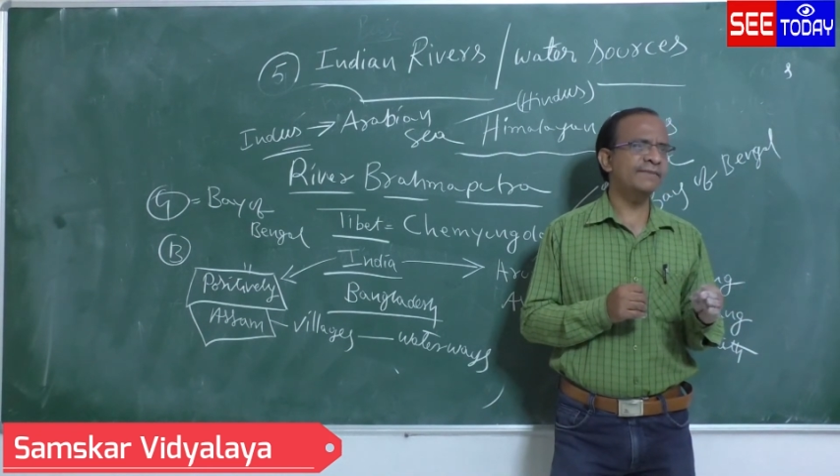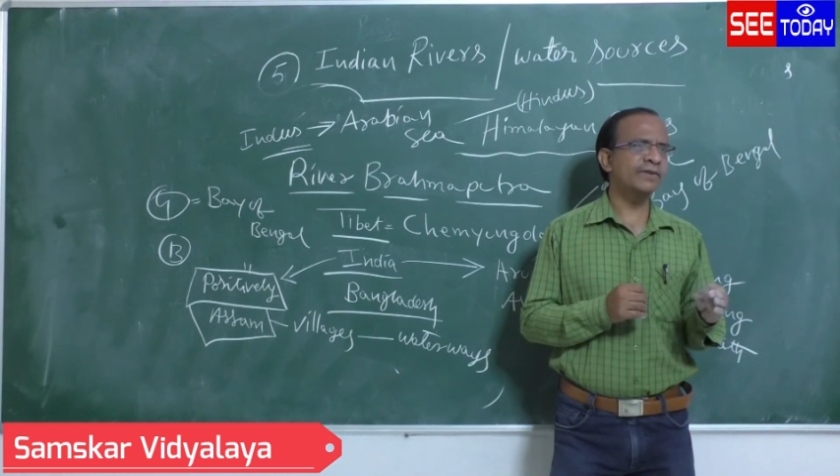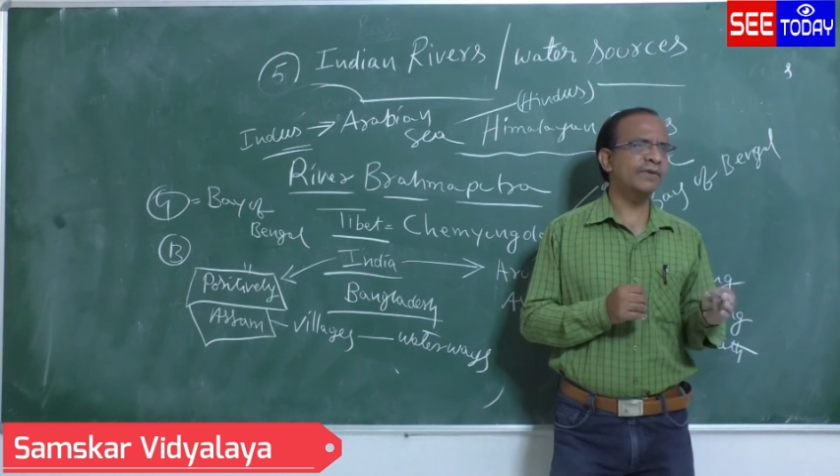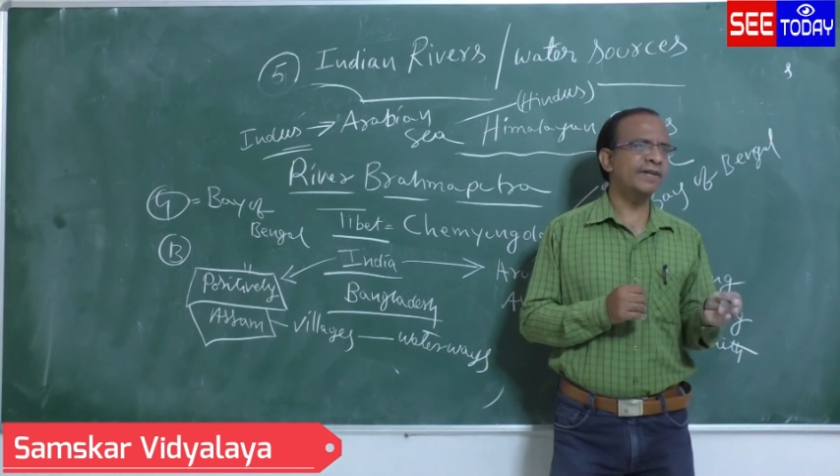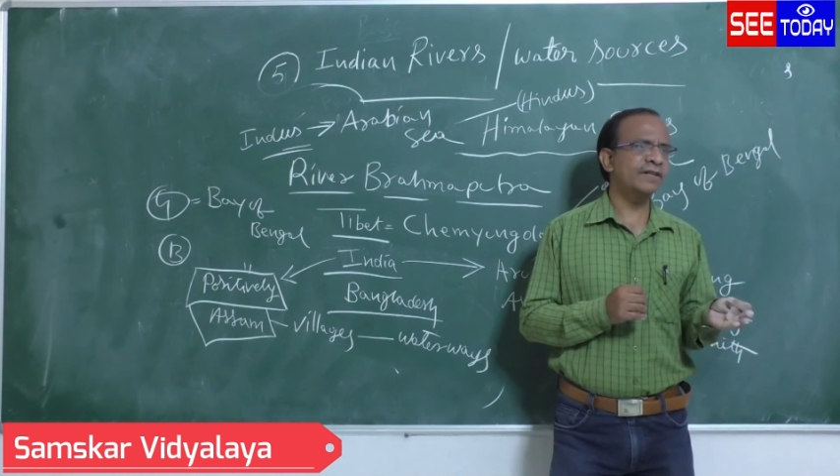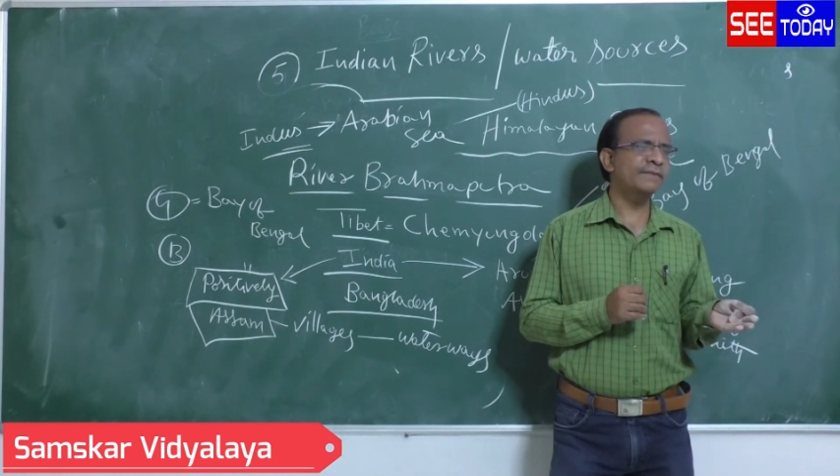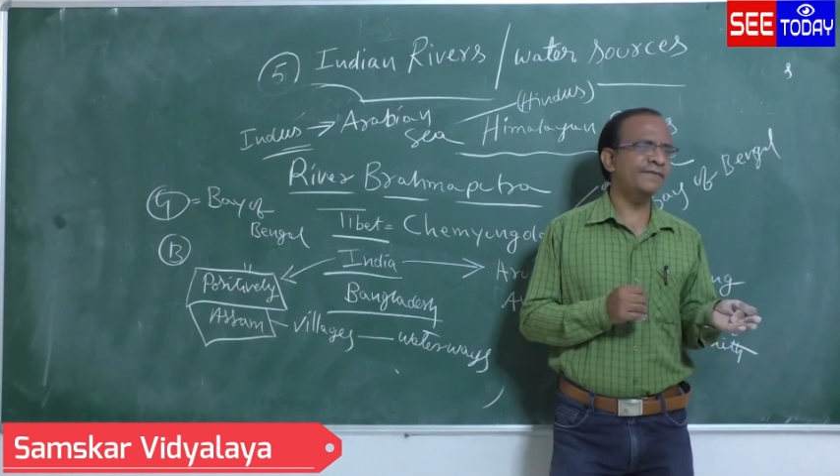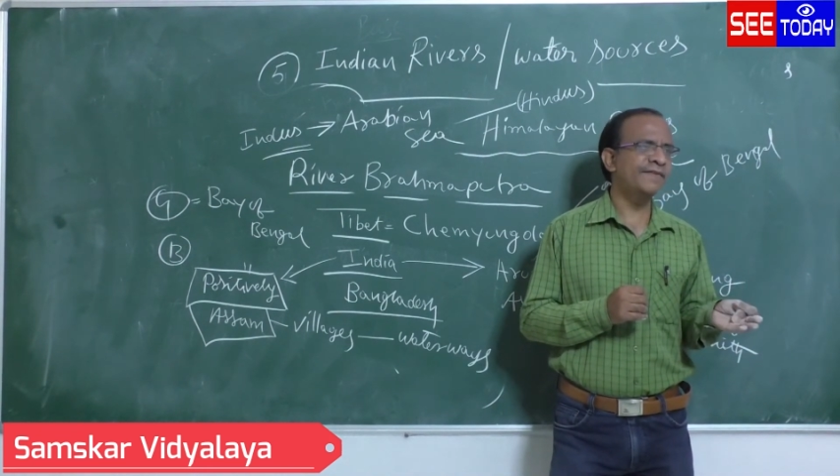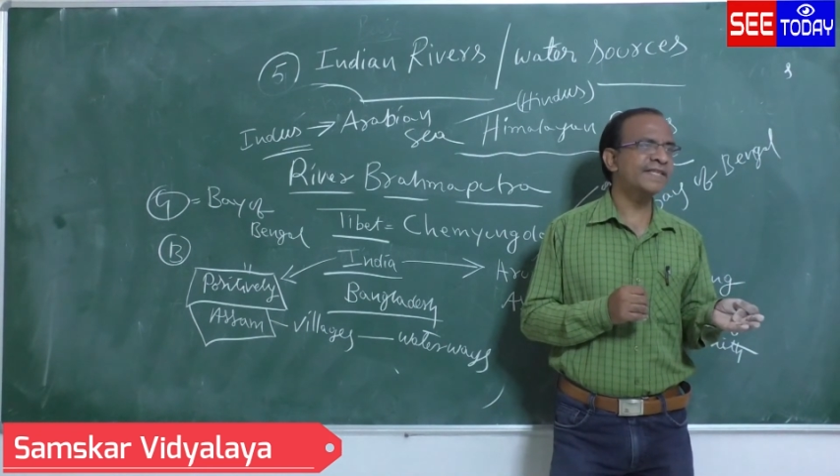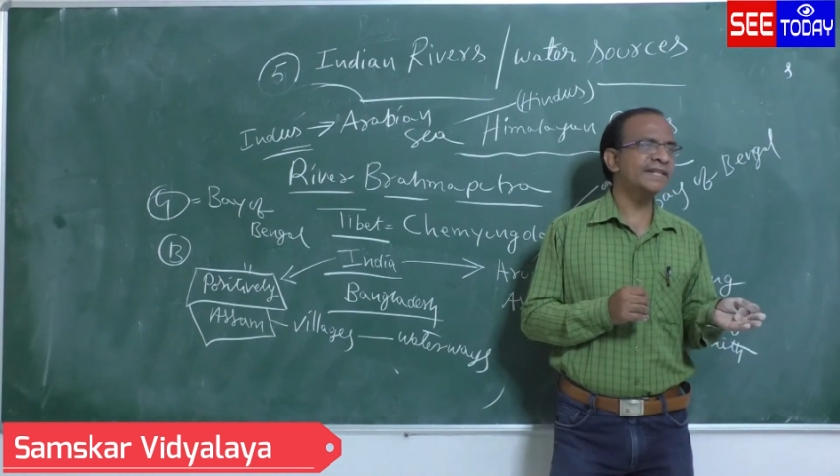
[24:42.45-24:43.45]
may going to be
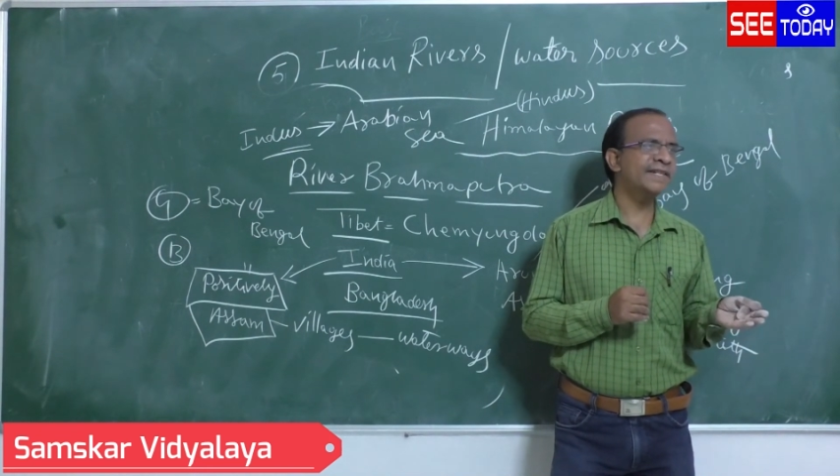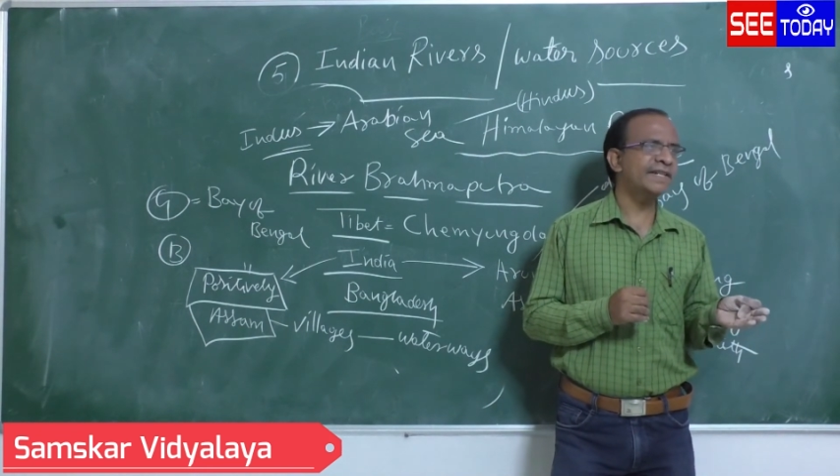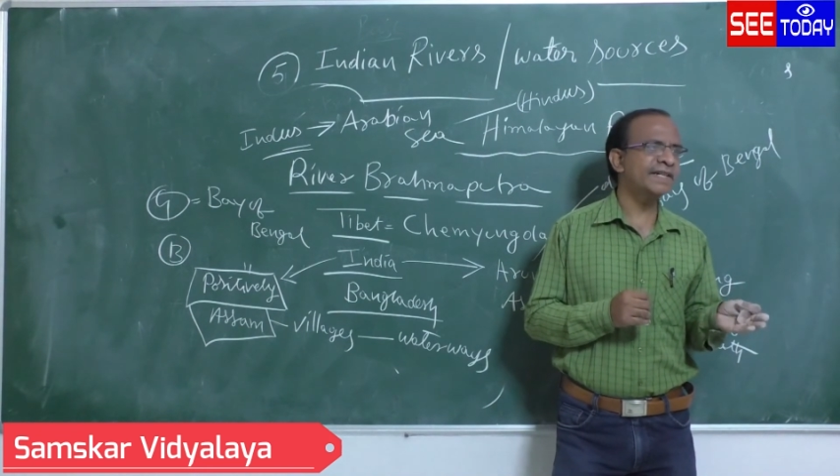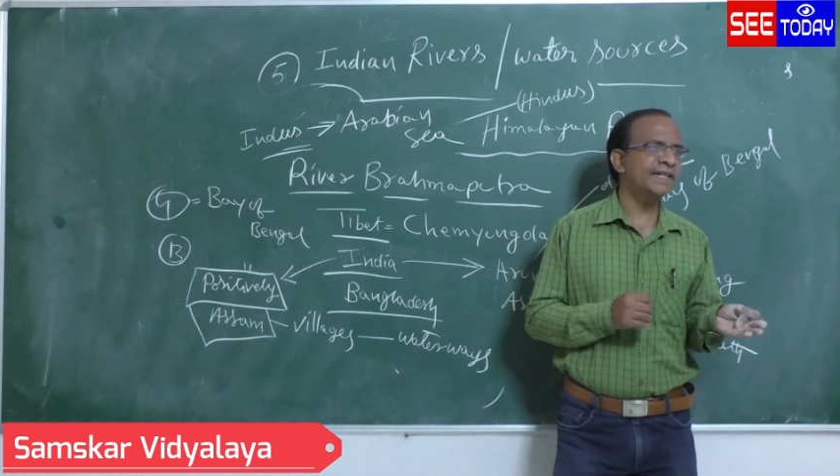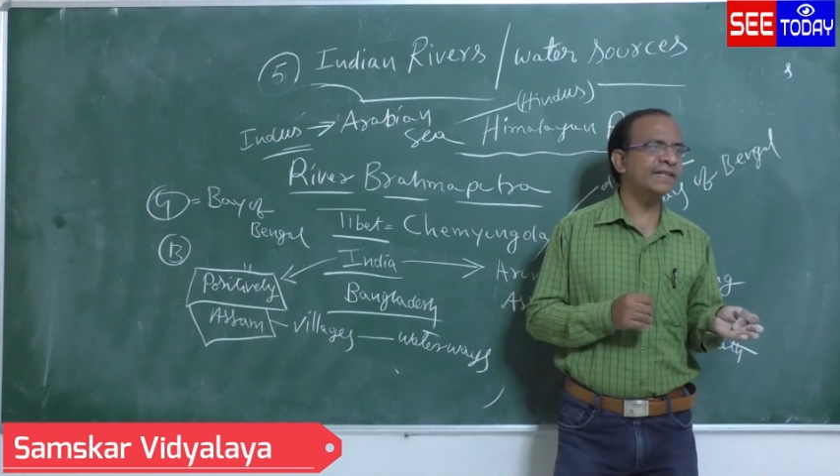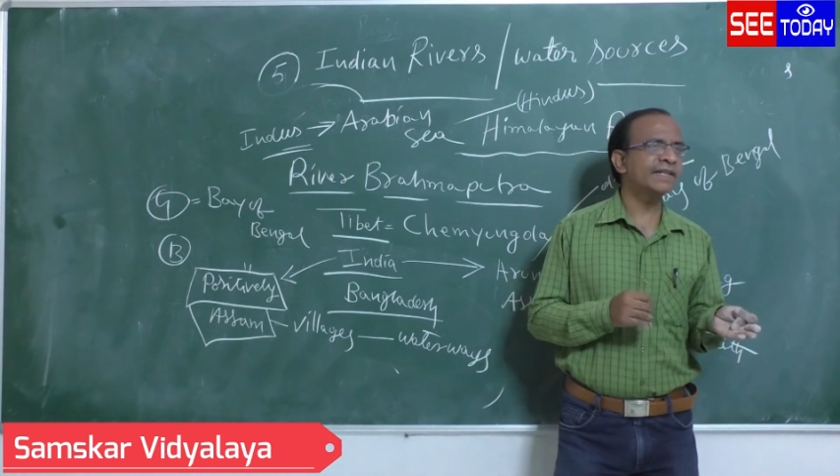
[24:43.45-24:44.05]
facilitating